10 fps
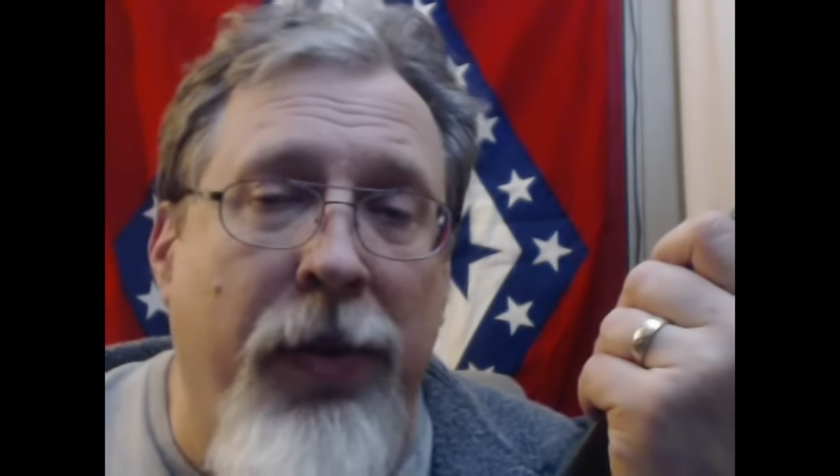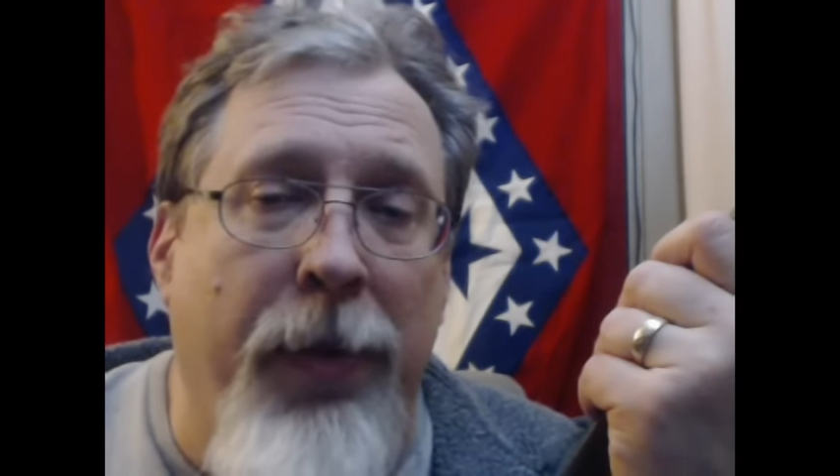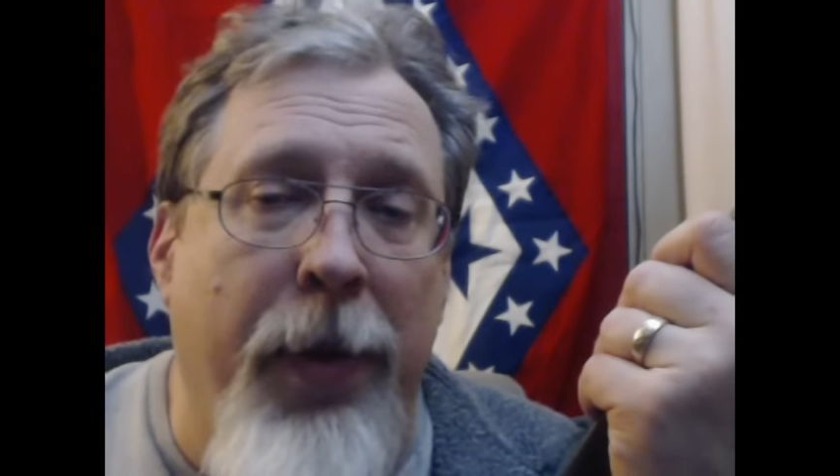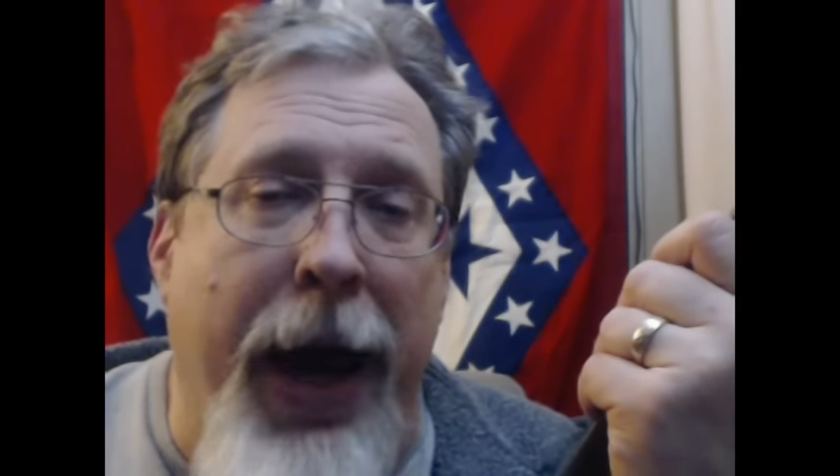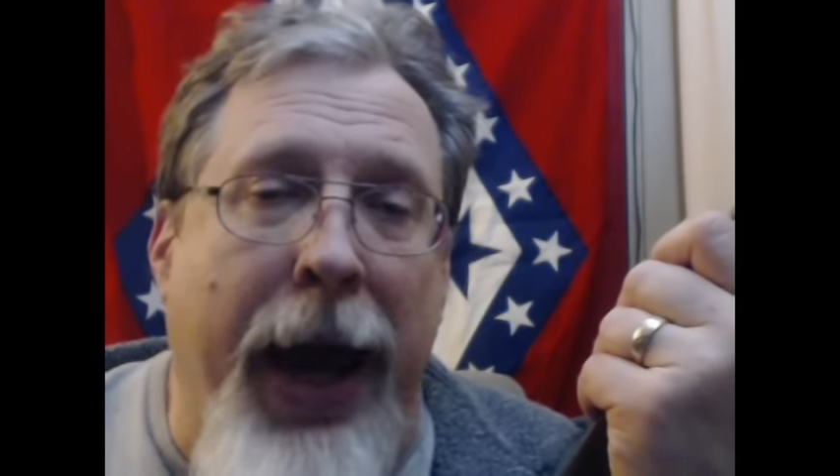
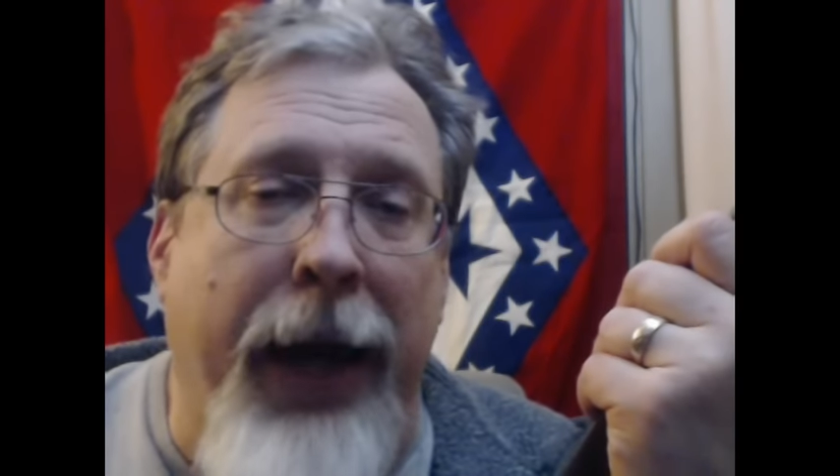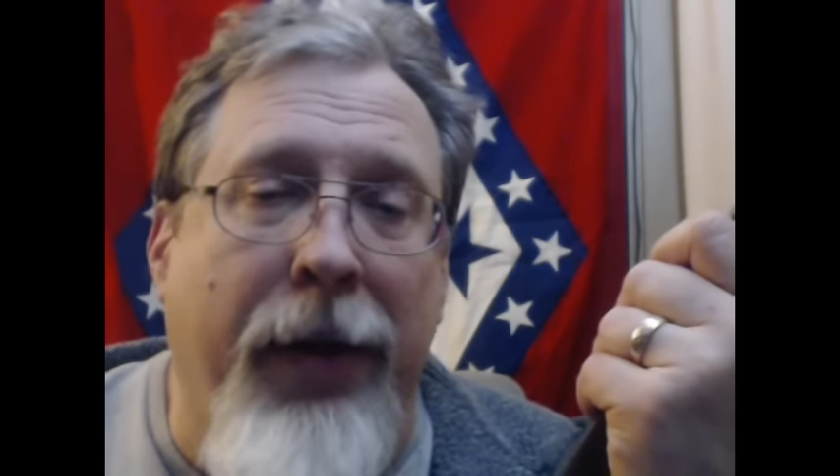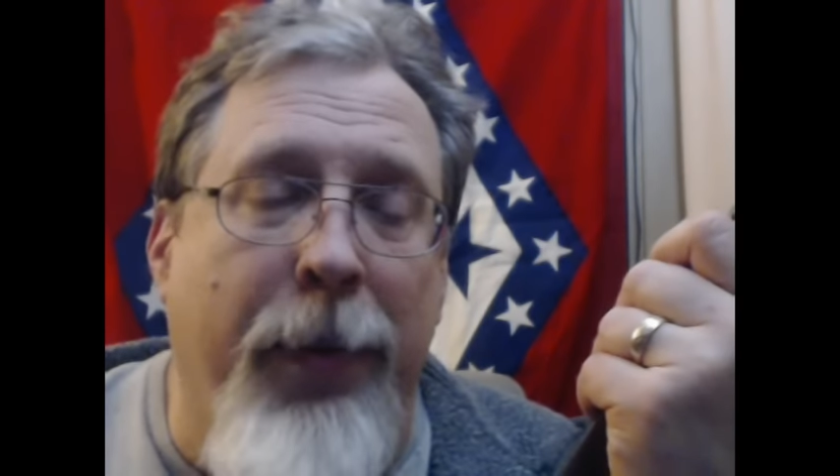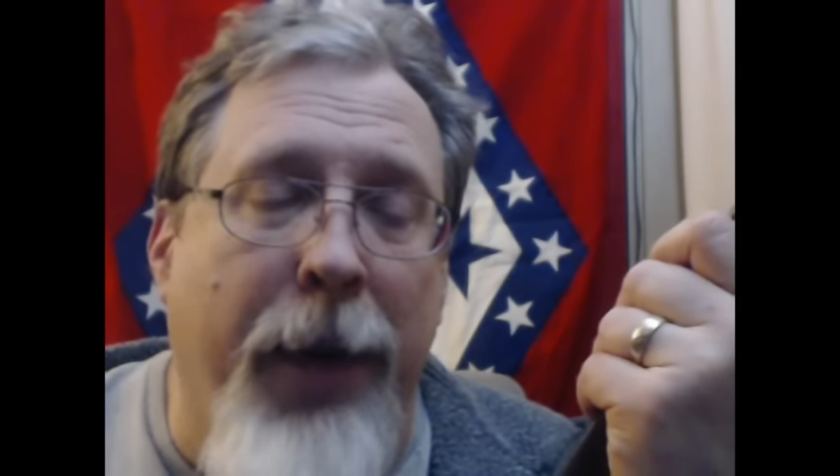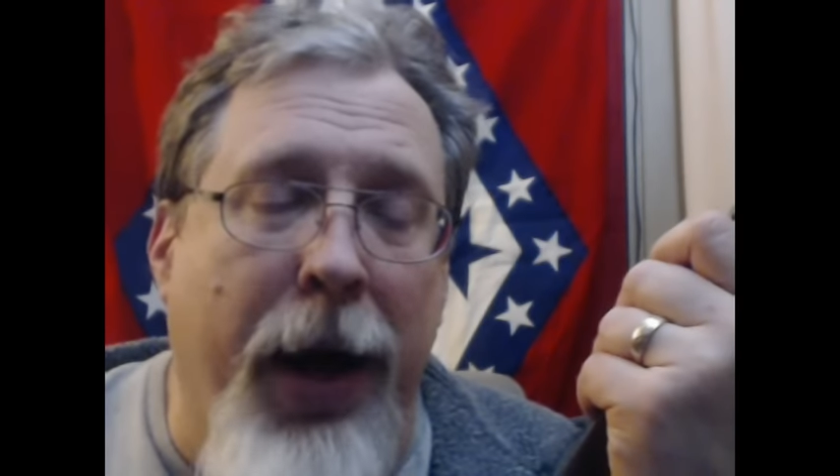from the
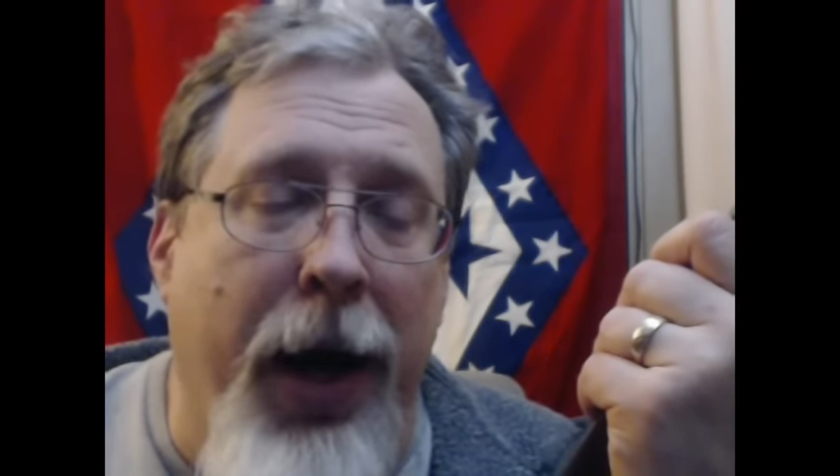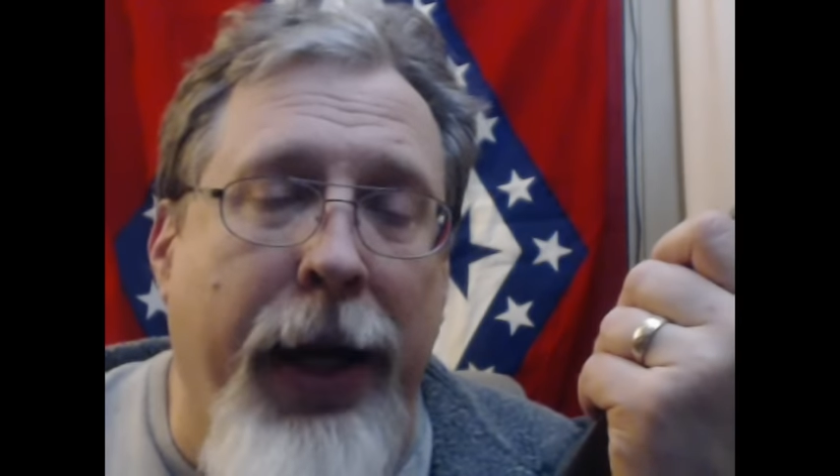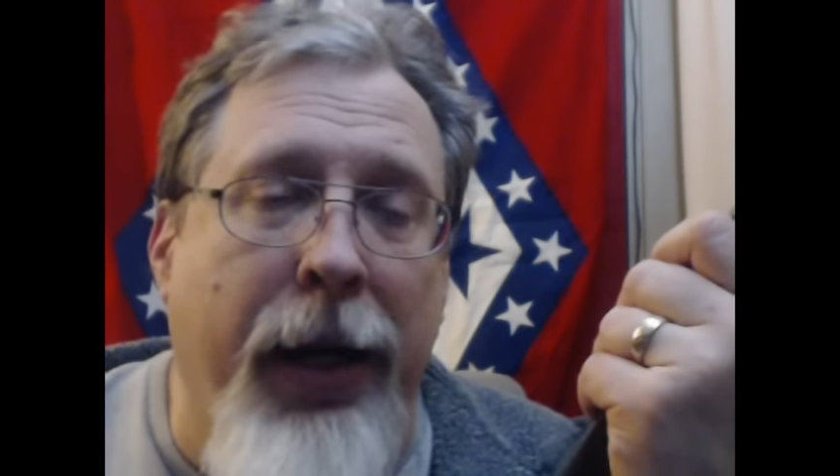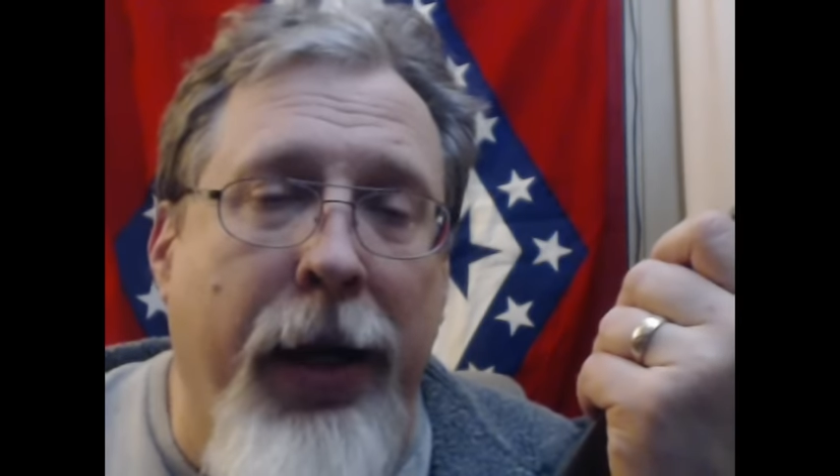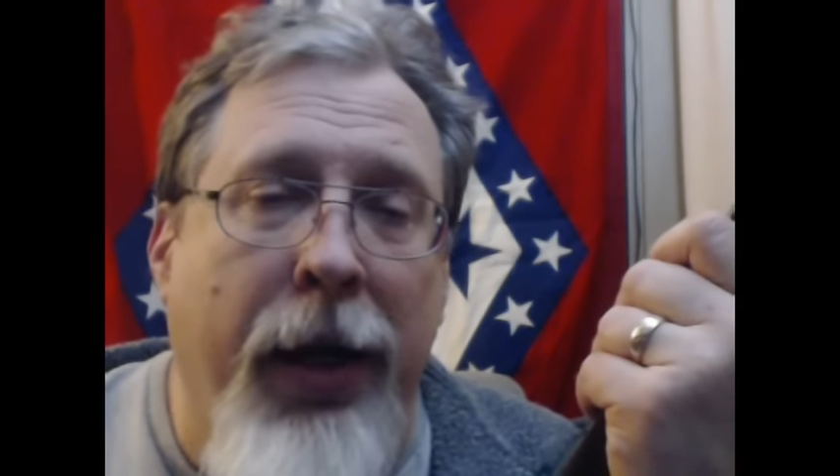back, from
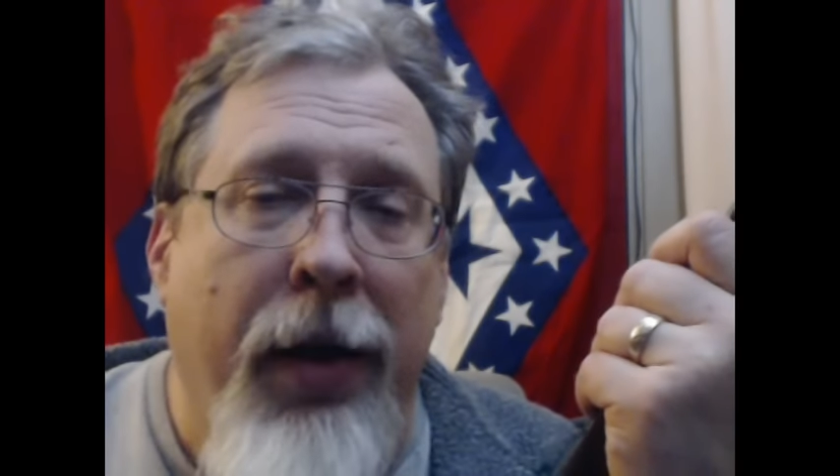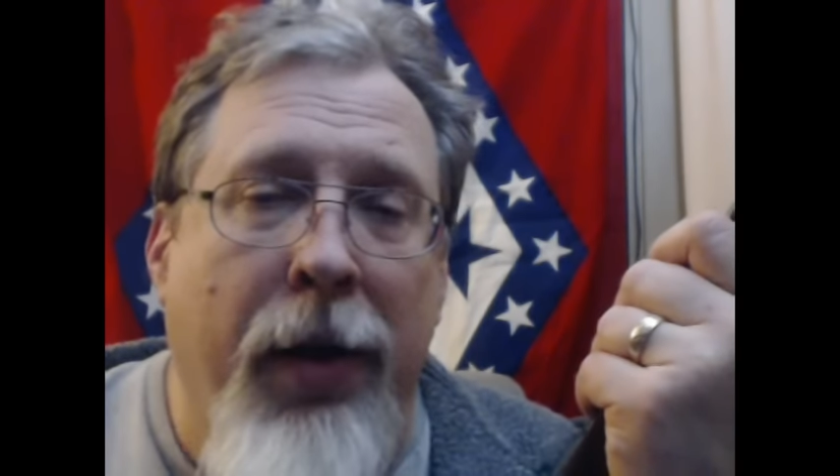behind